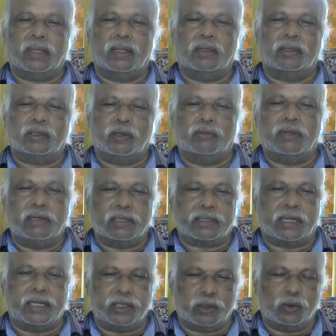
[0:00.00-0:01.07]
So we will
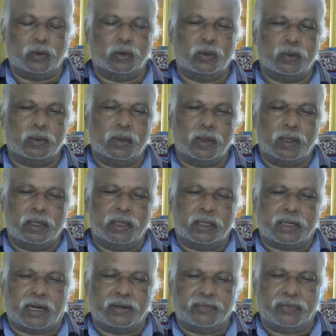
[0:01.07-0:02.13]
try to
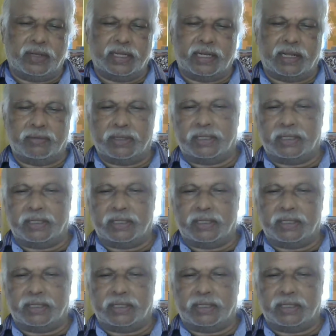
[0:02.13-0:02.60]
confine our